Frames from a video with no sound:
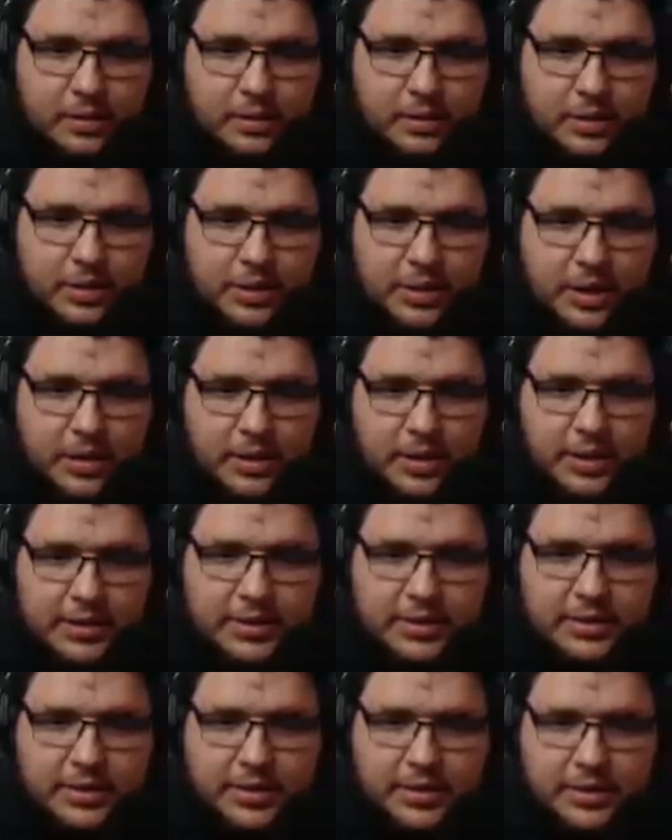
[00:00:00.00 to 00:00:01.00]
watch out. He has a
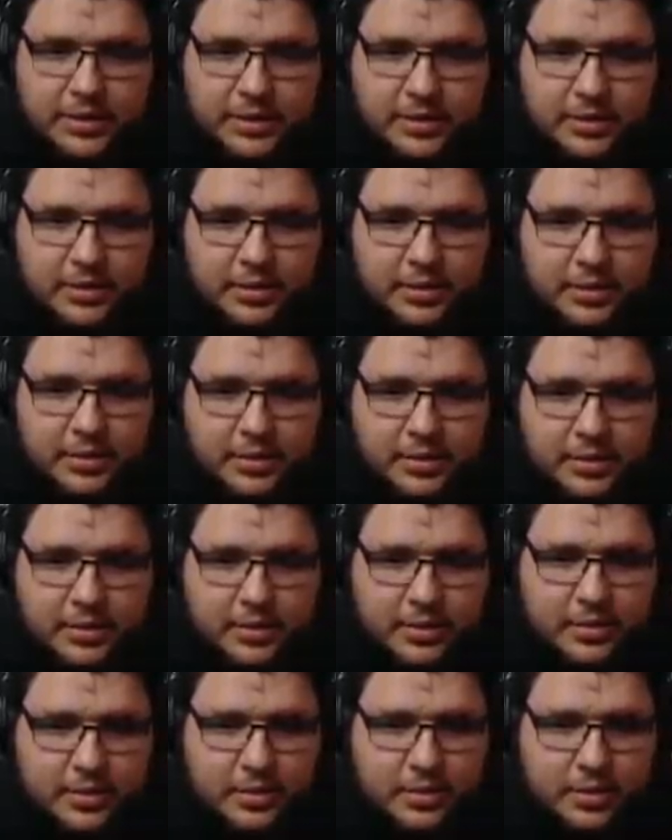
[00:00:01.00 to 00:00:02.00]
touch.
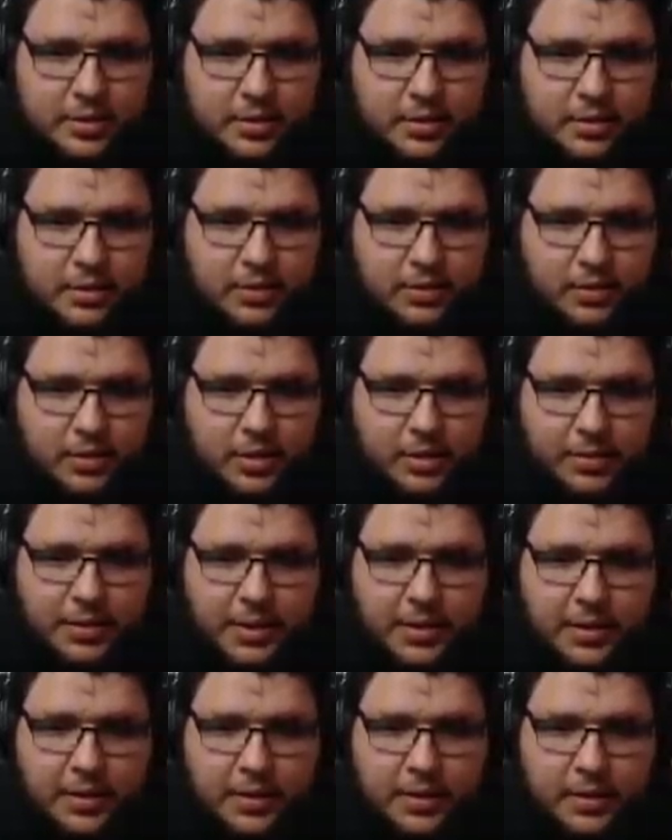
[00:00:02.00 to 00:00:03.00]
But it'll be there.
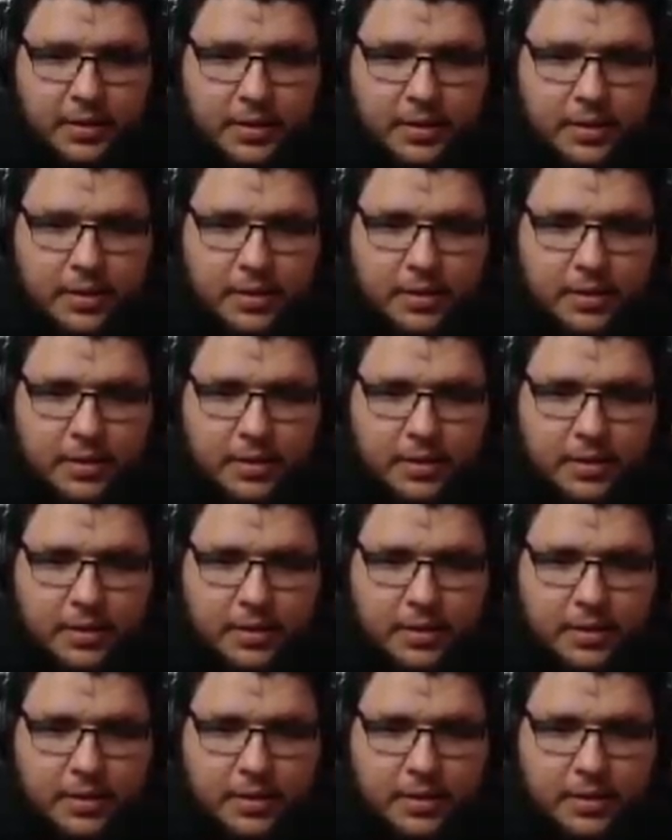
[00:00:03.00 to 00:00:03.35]
Shot, shot.